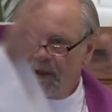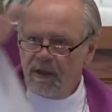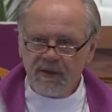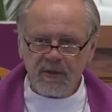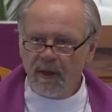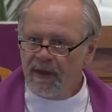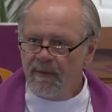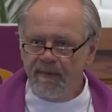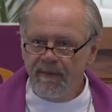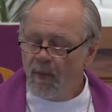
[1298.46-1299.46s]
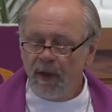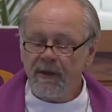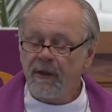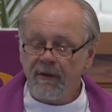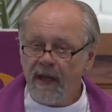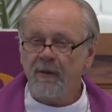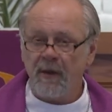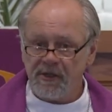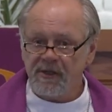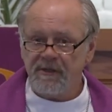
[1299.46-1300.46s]
you know, it's one of the one of the great
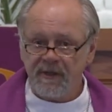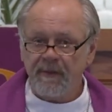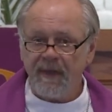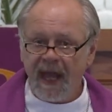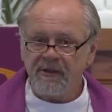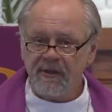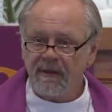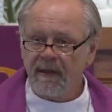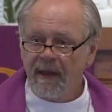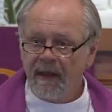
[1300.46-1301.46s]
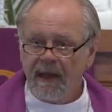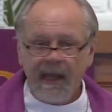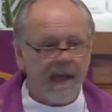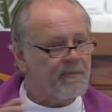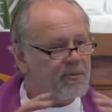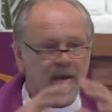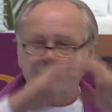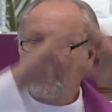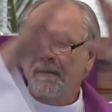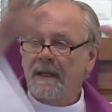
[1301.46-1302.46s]
questions of the passion. It
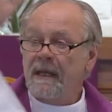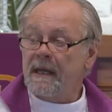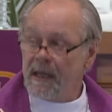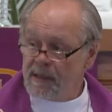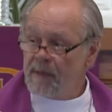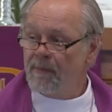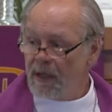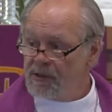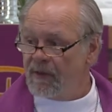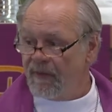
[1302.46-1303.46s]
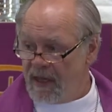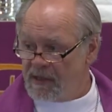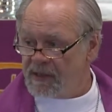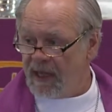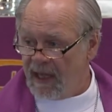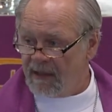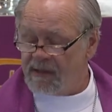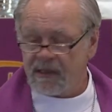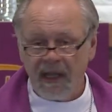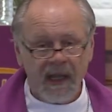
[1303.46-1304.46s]
probably is a bunch of these
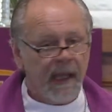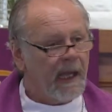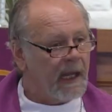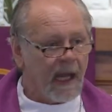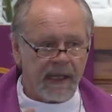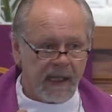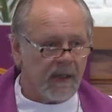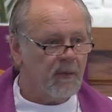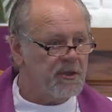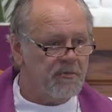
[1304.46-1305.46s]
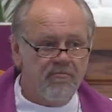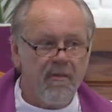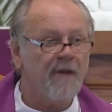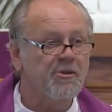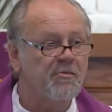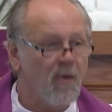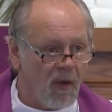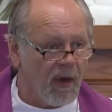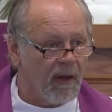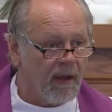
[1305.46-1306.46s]
things, and I think it was much
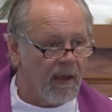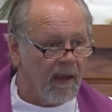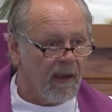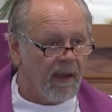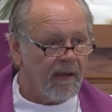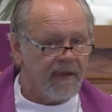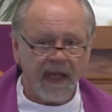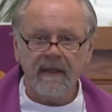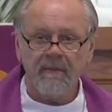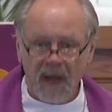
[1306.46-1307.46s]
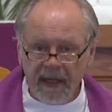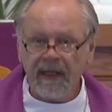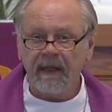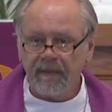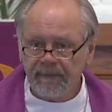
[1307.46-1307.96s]
more than the money.